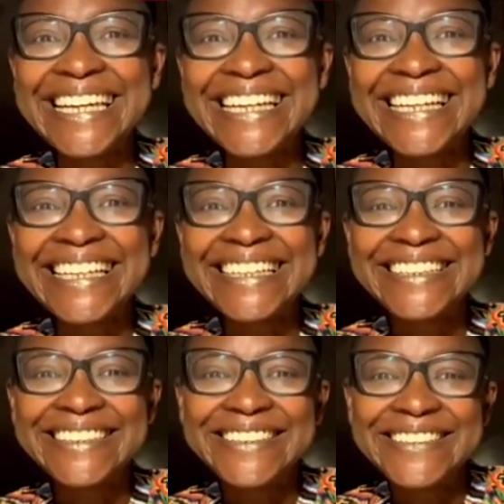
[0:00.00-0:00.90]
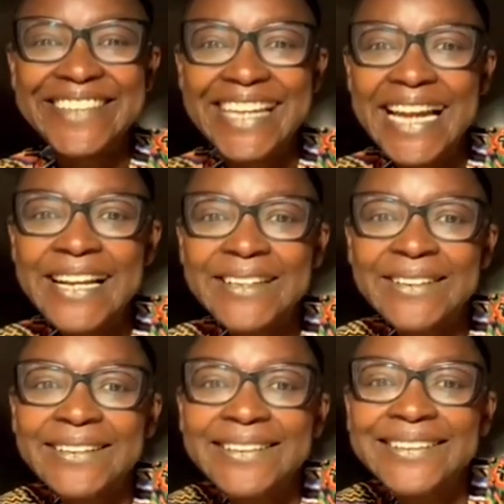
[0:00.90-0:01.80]
Take care.
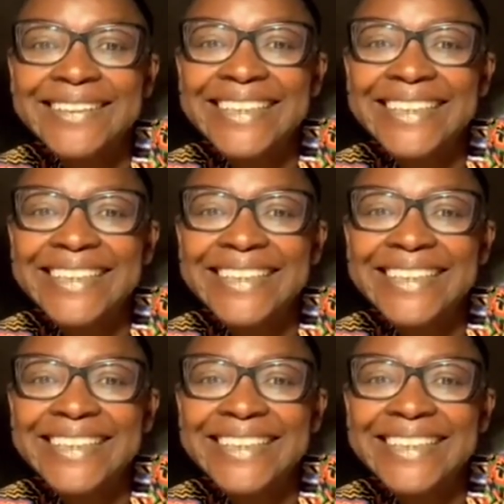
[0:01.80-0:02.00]
Thank you.